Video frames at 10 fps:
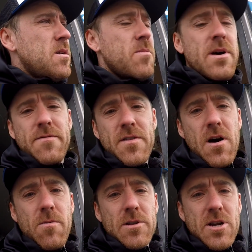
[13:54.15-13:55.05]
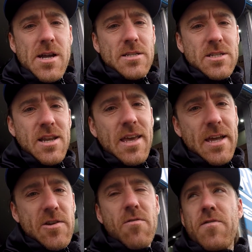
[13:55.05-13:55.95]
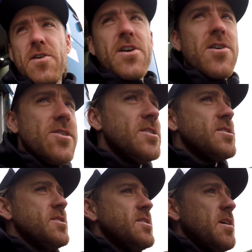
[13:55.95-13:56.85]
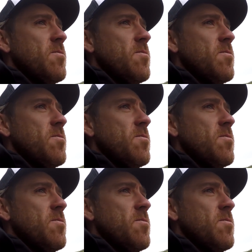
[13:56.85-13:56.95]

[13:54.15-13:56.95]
But if not, we'll try and sneak into a few garages and see